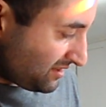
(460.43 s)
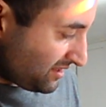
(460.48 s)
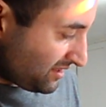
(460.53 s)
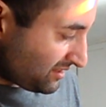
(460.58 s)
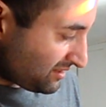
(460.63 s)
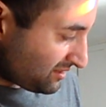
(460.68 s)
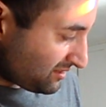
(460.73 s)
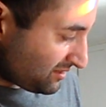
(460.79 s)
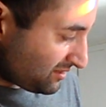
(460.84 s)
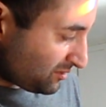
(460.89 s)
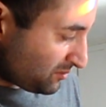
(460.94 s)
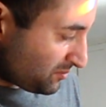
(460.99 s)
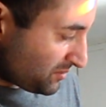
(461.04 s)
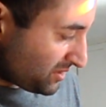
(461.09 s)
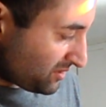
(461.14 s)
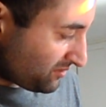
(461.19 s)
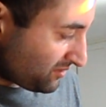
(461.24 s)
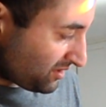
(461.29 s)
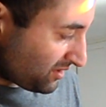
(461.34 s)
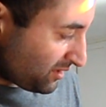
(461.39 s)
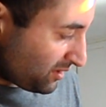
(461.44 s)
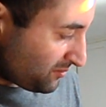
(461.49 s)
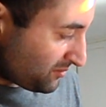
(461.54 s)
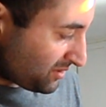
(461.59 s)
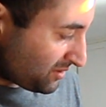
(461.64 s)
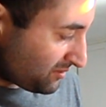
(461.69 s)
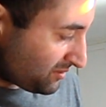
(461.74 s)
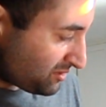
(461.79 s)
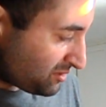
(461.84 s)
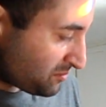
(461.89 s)
takes a little bit of time
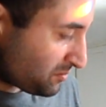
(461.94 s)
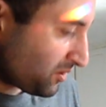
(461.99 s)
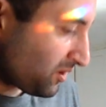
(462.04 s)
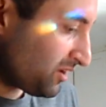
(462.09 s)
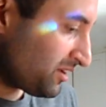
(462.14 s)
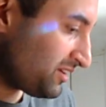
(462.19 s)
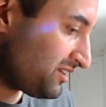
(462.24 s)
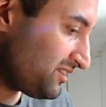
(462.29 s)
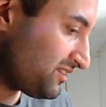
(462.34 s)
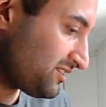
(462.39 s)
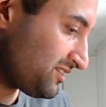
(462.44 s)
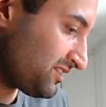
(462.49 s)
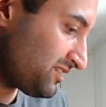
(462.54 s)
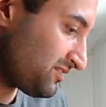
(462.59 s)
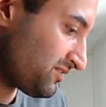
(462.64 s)
to respond,